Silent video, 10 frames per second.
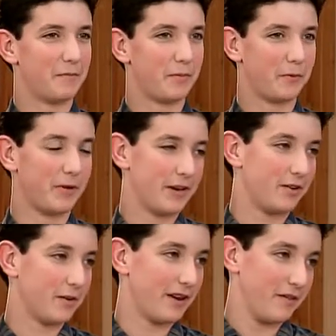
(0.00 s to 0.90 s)
but when
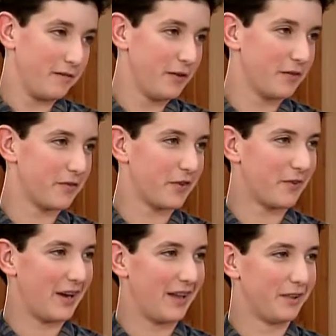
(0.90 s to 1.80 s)
you don't have food for a
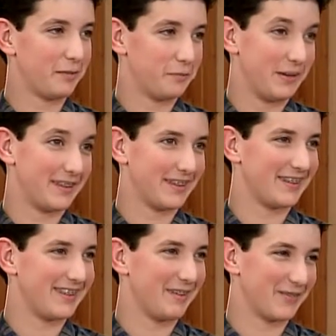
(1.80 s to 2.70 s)
while, pizza
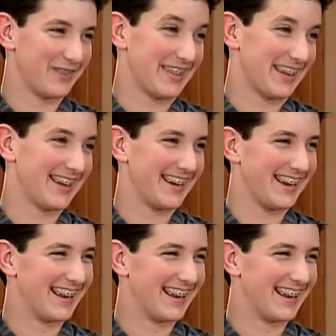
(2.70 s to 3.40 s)
seems really good,